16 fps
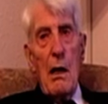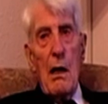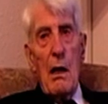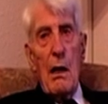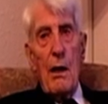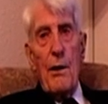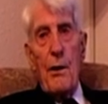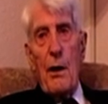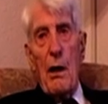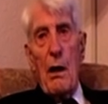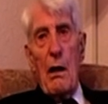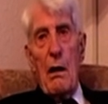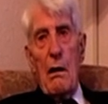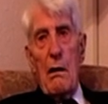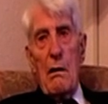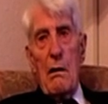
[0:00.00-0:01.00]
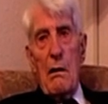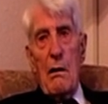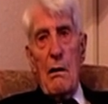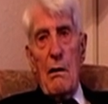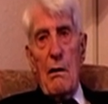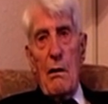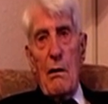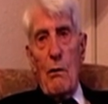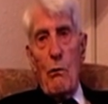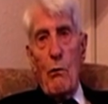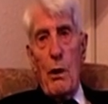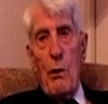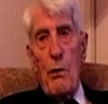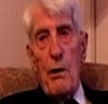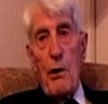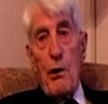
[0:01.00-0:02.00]
and we
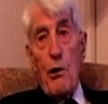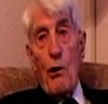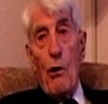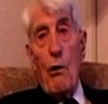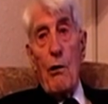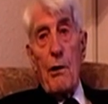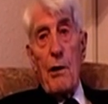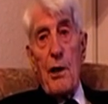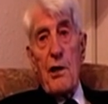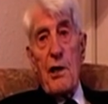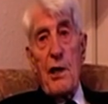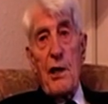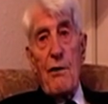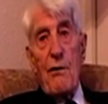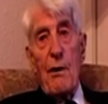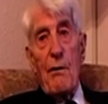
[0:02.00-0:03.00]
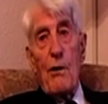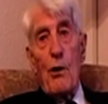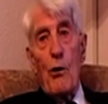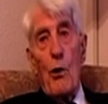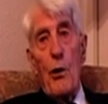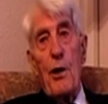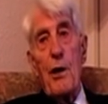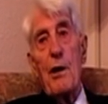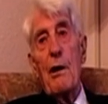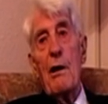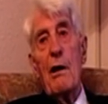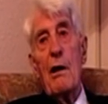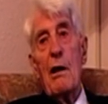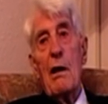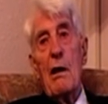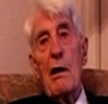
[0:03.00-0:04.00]
were a short distance from Croydon,
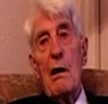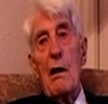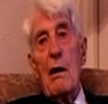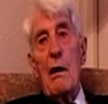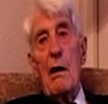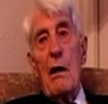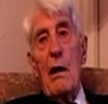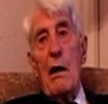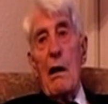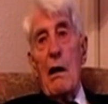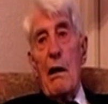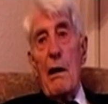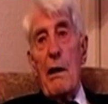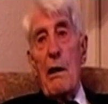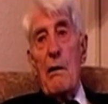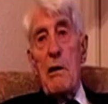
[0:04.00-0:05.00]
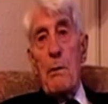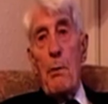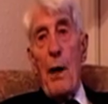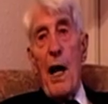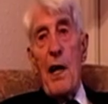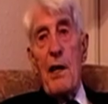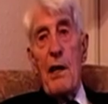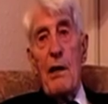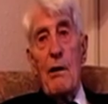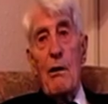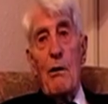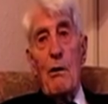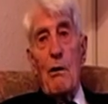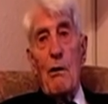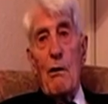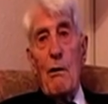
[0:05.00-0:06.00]
and he was painting it
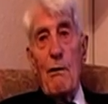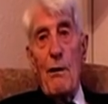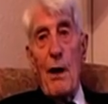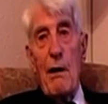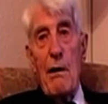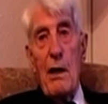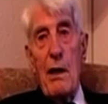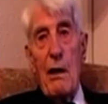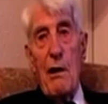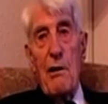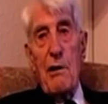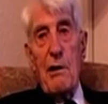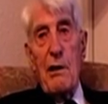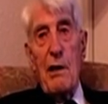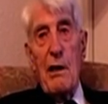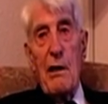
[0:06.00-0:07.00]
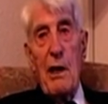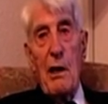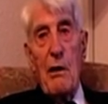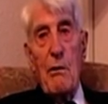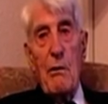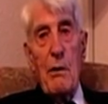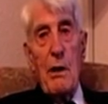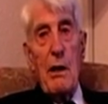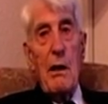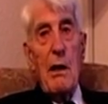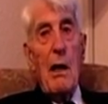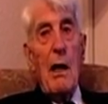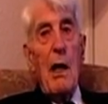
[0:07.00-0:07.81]
all very nice. And